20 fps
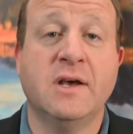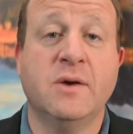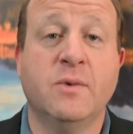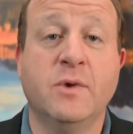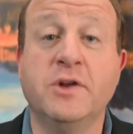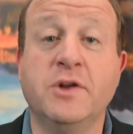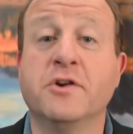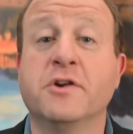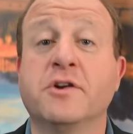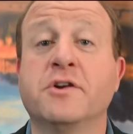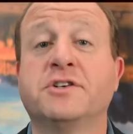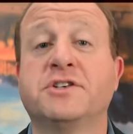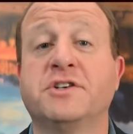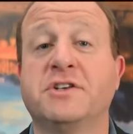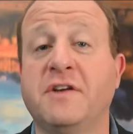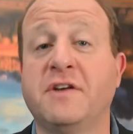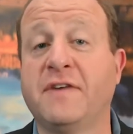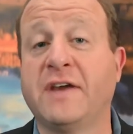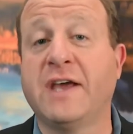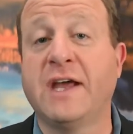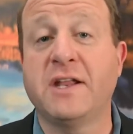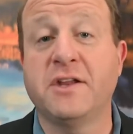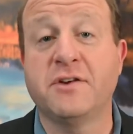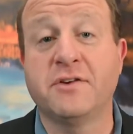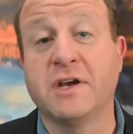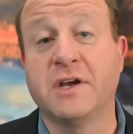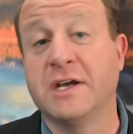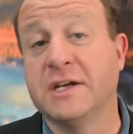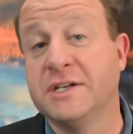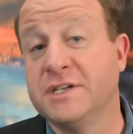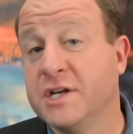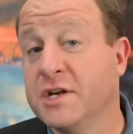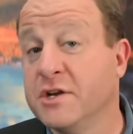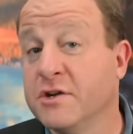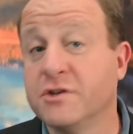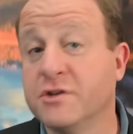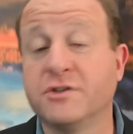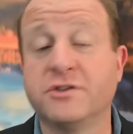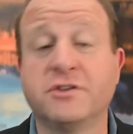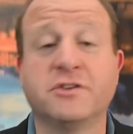When you earn your certificate, you can continue
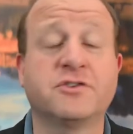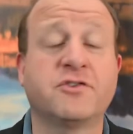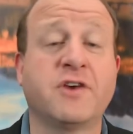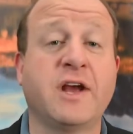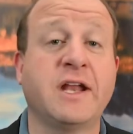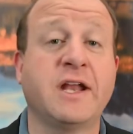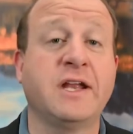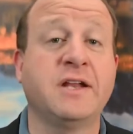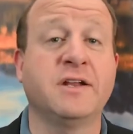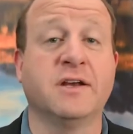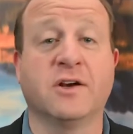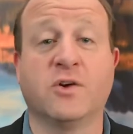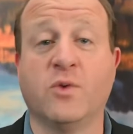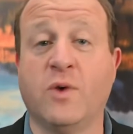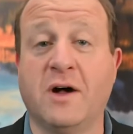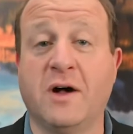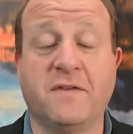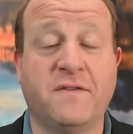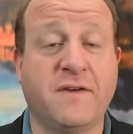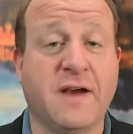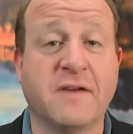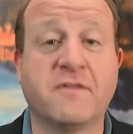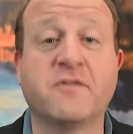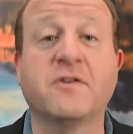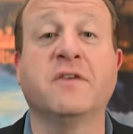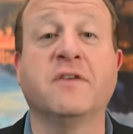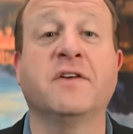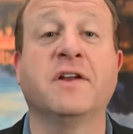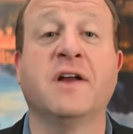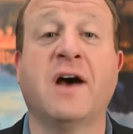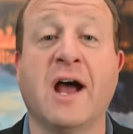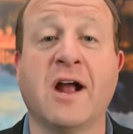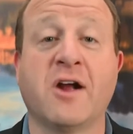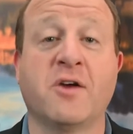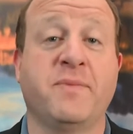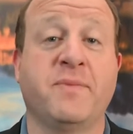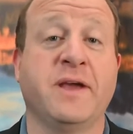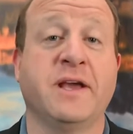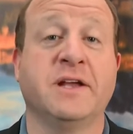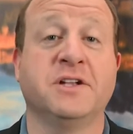your training to qualify for even higher
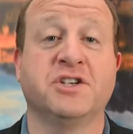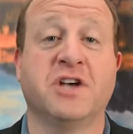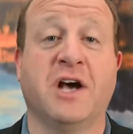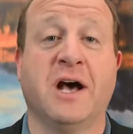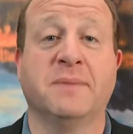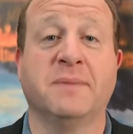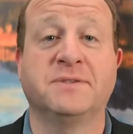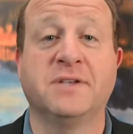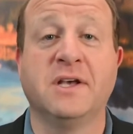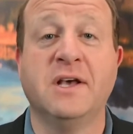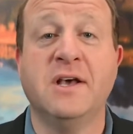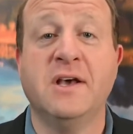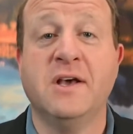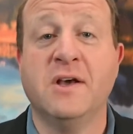paying jobs.